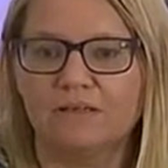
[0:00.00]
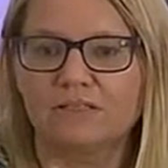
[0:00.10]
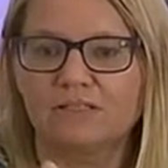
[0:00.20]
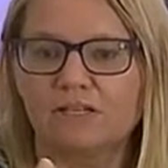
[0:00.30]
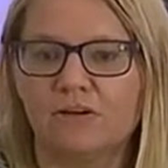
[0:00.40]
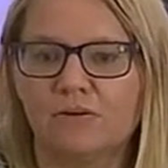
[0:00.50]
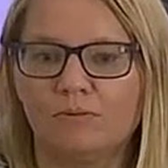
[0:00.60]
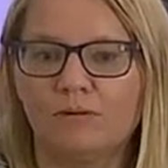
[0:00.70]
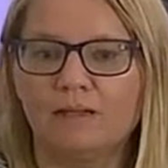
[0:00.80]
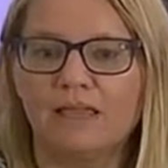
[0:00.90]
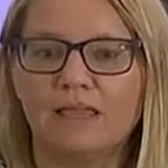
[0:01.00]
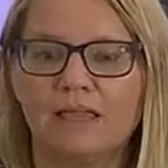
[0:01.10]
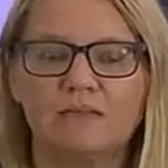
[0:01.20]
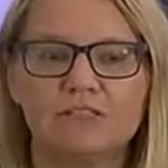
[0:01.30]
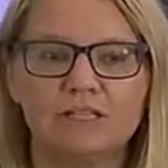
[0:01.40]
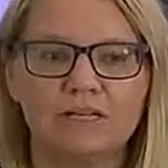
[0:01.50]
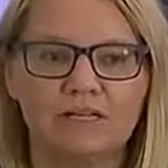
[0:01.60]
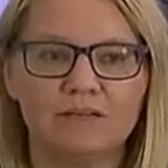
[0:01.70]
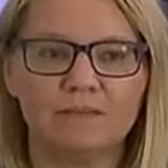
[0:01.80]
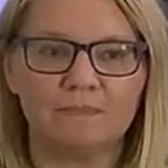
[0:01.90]
So if
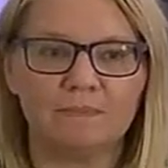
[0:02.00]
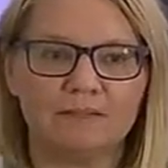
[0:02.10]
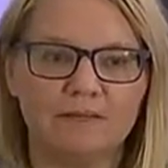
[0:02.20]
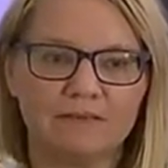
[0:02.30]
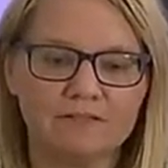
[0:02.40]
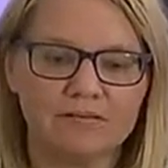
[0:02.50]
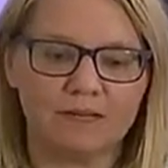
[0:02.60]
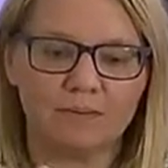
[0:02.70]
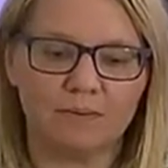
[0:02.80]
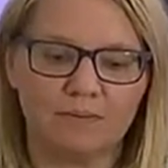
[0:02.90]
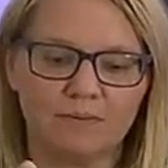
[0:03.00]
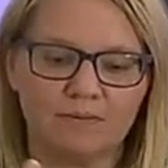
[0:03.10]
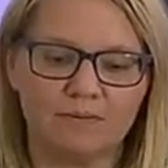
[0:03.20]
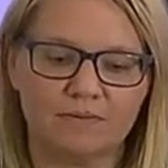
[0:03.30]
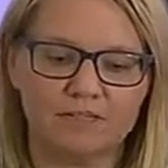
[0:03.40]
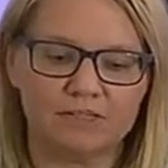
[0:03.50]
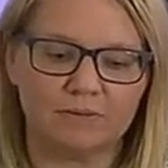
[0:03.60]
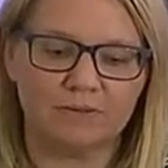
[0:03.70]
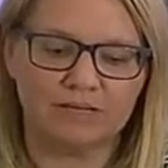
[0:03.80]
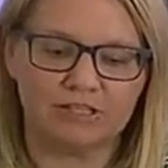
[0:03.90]
she gives up this
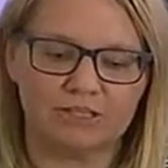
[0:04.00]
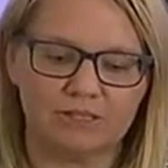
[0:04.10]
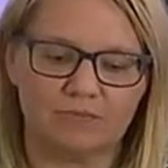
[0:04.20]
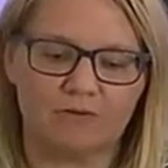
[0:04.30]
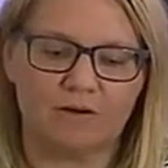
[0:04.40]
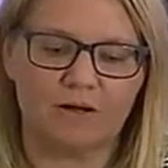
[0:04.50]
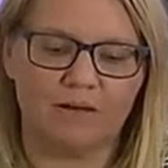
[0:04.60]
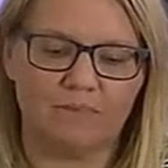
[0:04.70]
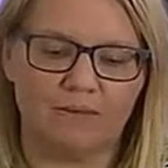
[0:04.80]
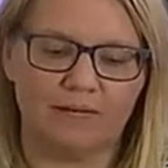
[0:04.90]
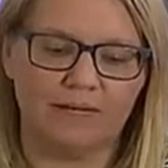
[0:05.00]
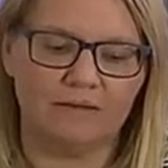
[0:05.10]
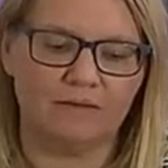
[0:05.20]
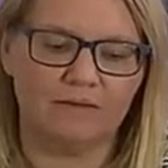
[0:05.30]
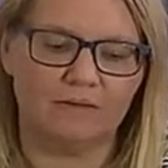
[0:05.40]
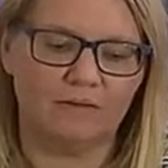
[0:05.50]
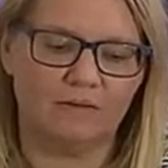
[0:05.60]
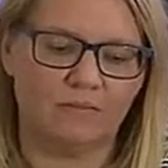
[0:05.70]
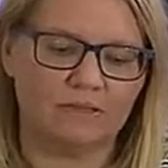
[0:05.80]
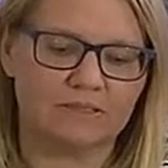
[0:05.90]
relationship for a hot minute,
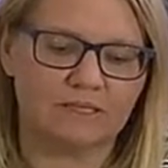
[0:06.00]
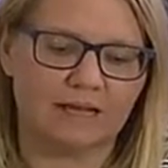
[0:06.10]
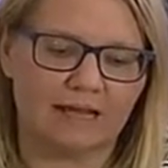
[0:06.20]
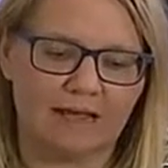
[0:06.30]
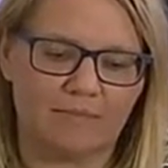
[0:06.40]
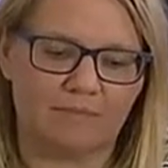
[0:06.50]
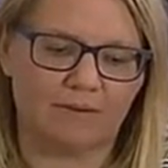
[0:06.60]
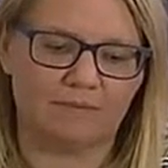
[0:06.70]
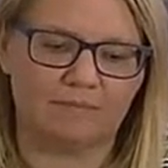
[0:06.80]
what's going to happen?